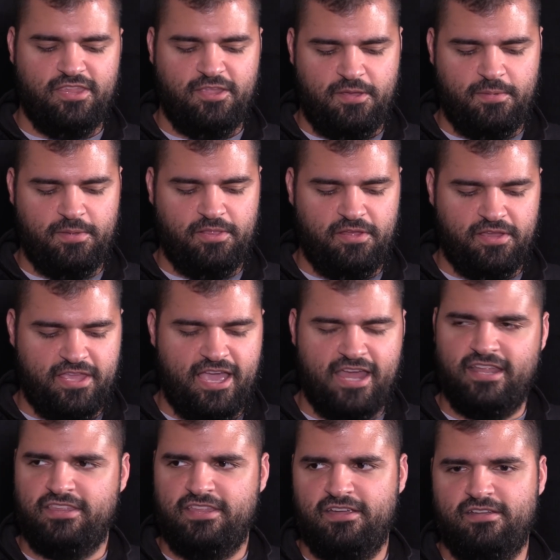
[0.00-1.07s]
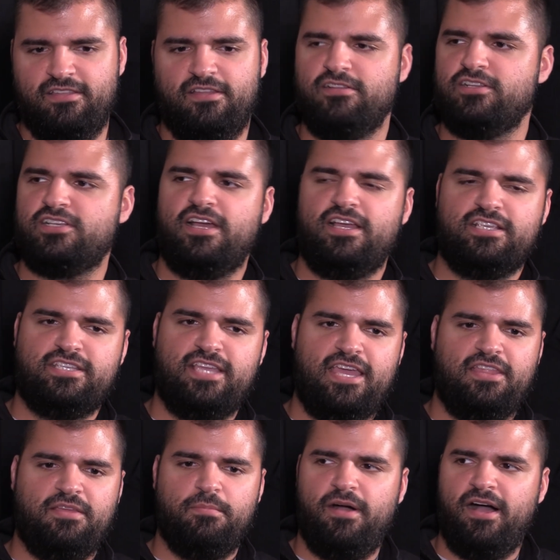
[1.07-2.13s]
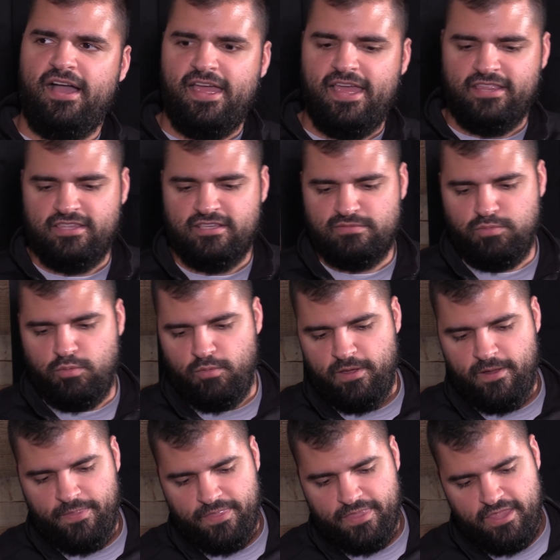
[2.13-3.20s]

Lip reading: The way we look at it, they're just kind of skating by at this point.